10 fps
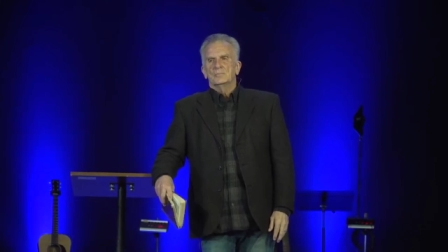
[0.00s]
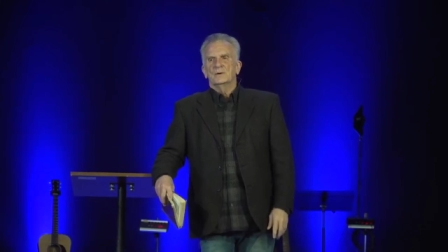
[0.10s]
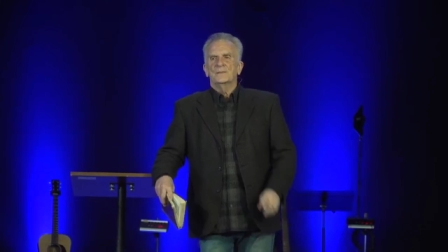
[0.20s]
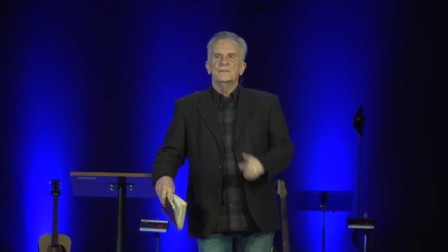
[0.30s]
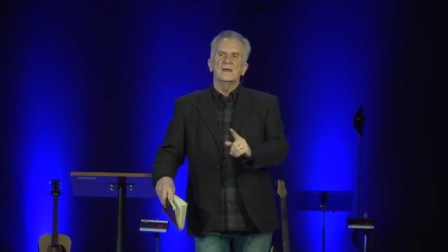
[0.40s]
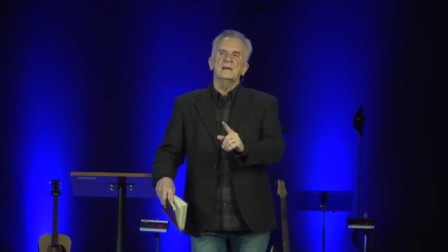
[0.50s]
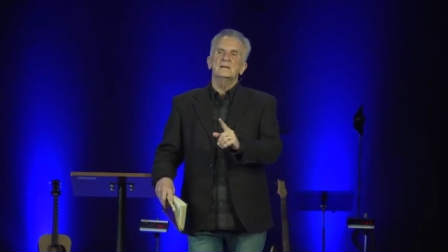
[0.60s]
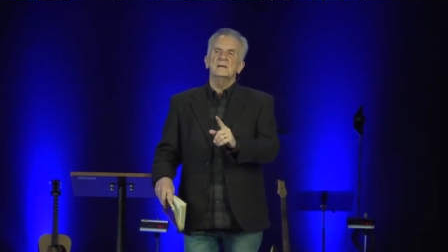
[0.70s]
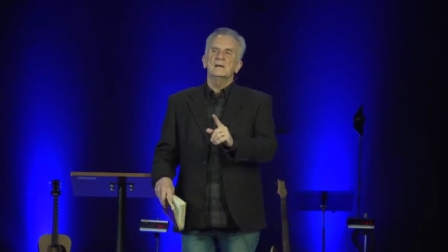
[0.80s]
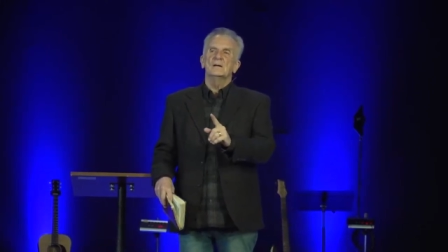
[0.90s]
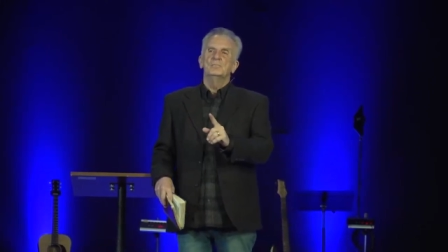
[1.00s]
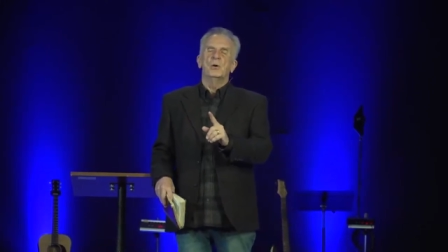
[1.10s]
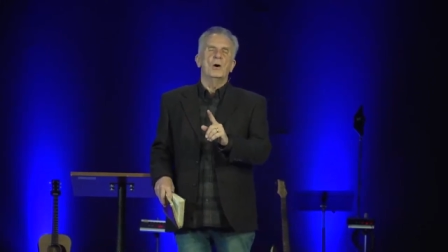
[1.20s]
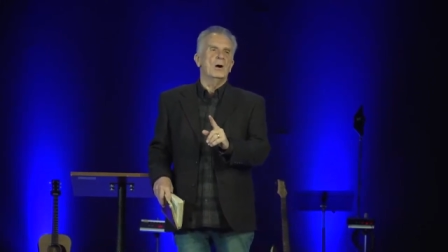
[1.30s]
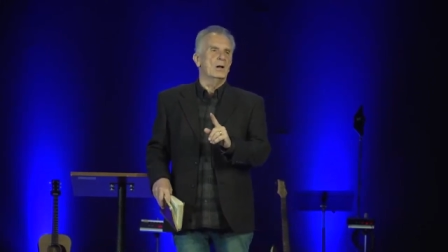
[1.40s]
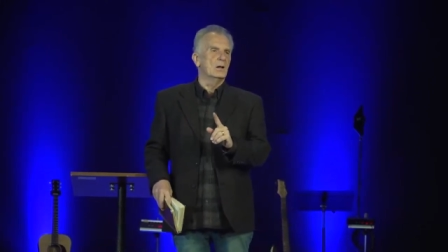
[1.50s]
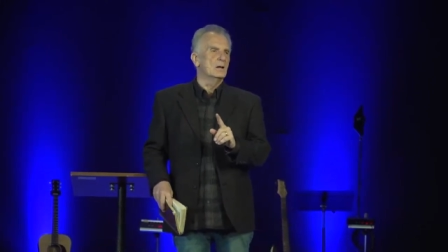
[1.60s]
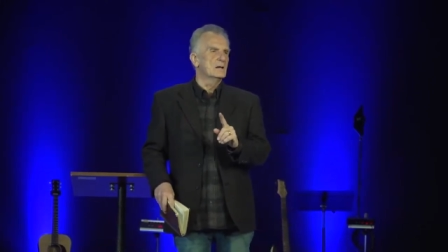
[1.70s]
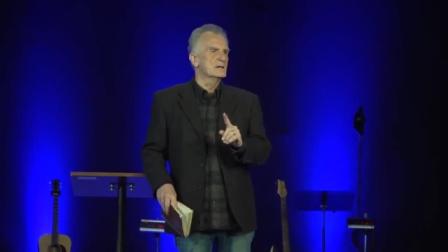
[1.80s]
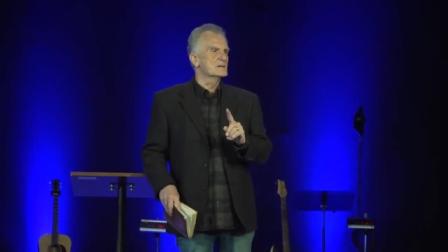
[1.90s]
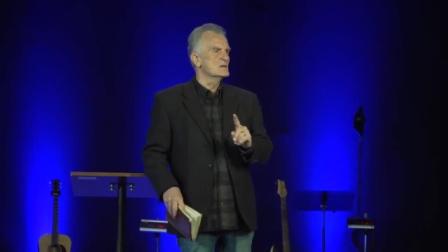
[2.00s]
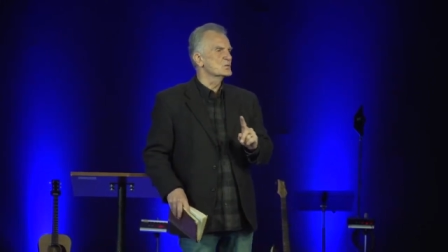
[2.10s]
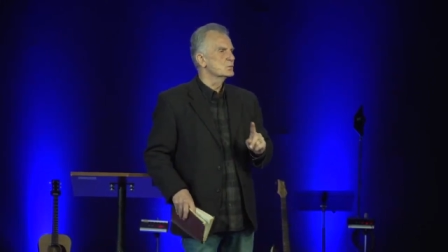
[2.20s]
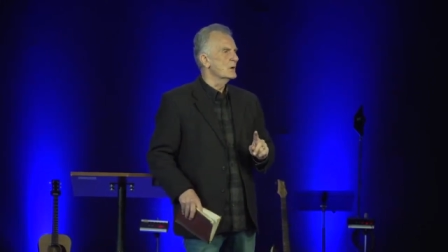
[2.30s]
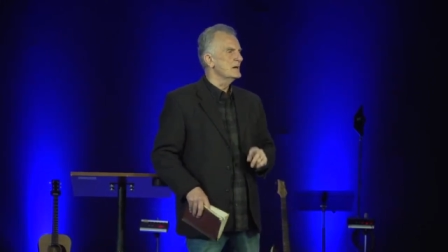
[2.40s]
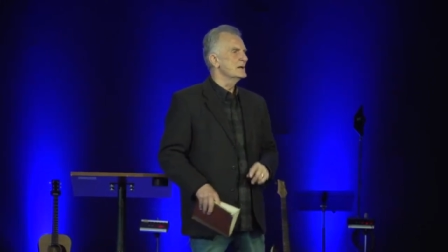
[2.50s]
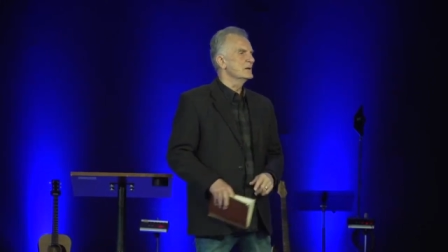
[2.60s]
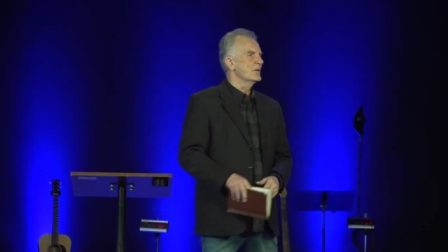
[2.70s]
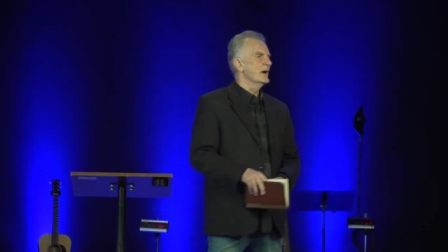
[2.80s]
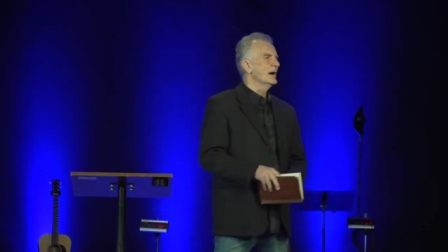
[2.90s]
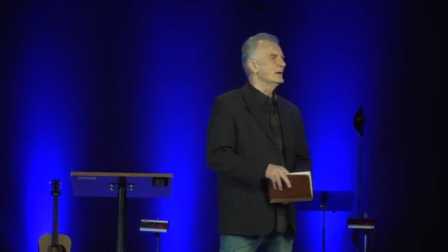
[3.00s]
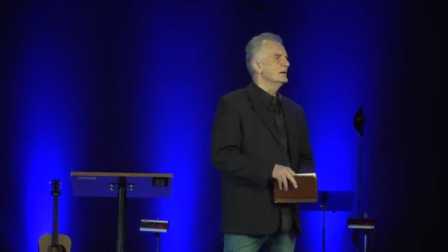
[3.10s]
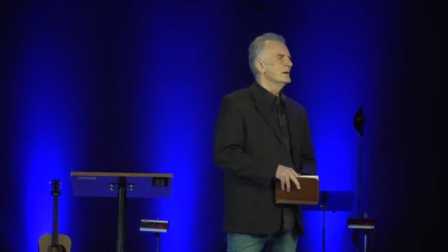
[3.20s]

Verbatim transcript: But then Paul, as he's writing that,